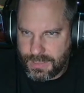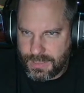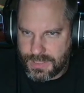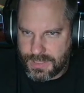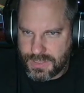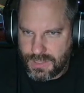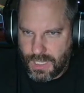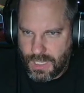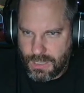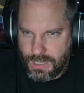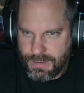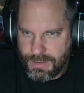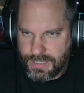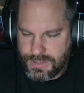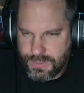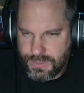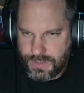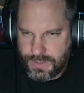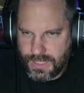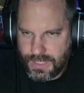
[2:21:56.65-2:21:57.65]
Let's talk
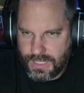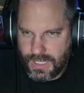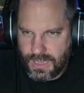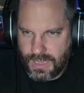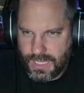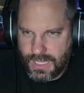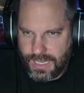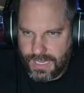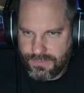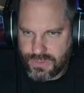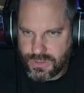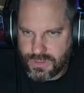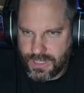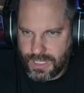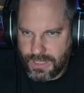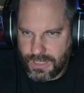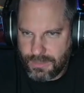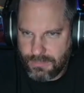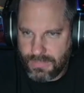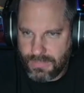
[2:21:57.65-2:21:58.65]
about doing a live
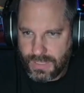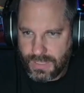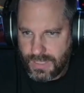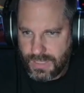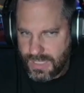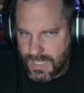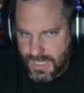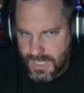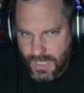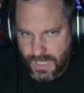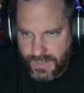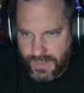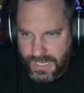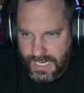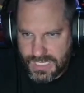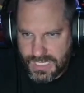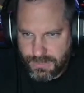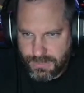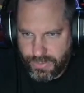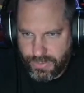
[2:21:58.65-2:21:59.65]
stream. The
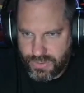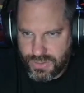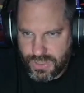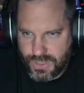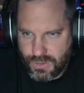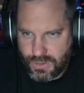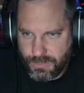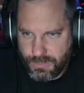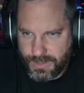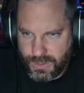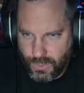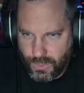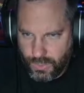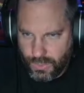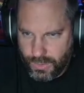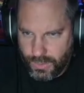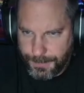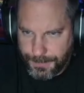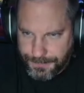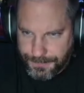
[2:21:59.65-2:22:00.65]
next month or so would be cool.